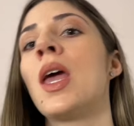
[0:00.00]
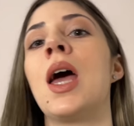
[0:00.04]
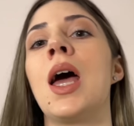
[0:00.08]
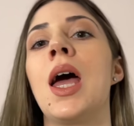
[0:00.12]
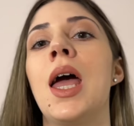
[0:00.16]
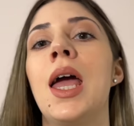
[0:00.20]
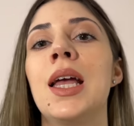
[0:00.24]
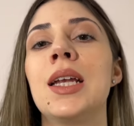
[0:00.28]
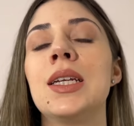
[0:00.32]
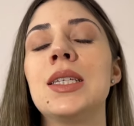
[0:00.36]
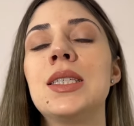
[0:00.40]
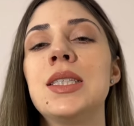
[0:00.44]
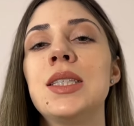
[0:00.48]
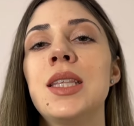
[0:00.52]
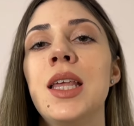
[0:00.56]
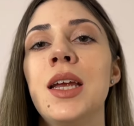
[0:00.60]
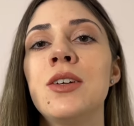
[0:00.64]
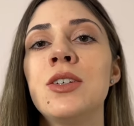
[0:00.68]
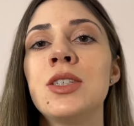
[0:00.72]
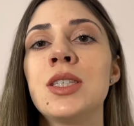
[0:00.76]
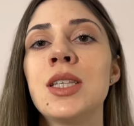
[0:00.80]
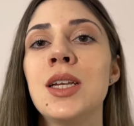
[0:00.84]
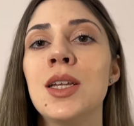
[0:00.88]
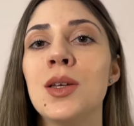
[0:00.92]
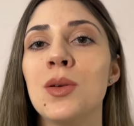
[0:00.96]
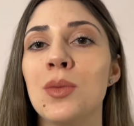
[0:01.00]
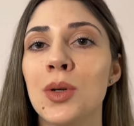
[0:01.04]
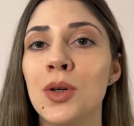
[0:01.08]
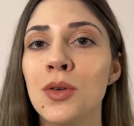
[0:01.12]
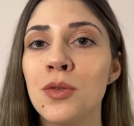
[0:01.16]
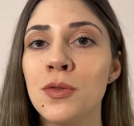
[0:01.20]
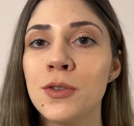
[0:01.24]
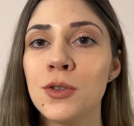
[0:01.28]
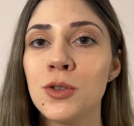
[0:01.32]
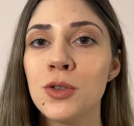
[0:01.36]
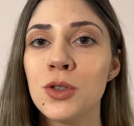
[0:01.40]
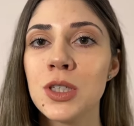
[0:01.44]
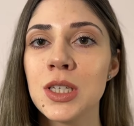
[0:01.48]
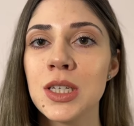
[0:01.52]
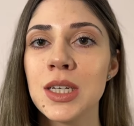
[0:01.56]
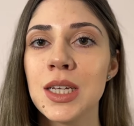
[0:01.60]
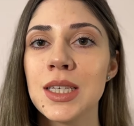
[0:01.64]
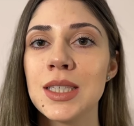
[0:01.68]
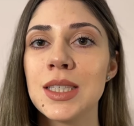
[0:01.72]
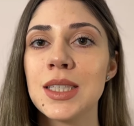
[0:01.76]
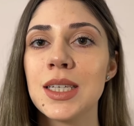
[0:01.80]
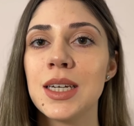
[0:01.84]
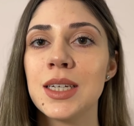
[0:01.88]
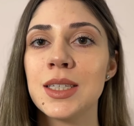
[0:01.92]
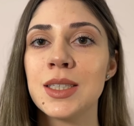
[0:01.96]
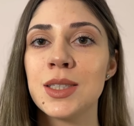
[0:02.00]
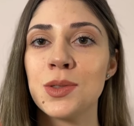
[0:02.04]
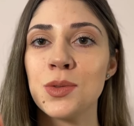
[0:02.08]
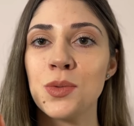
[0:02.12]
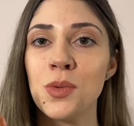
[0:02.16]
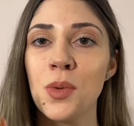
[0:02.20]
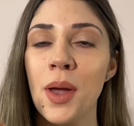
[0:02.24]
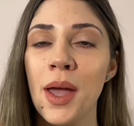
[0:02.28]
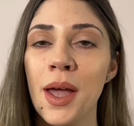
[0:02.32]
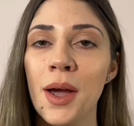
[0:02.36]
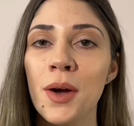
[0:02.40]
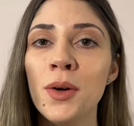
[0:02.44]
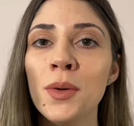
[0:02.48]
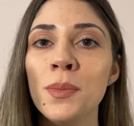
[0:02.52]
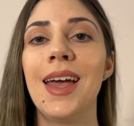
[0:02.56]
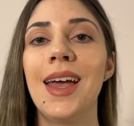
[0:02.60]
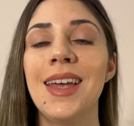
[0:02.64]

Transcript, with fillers: and there is a little bit of fruitiness as well.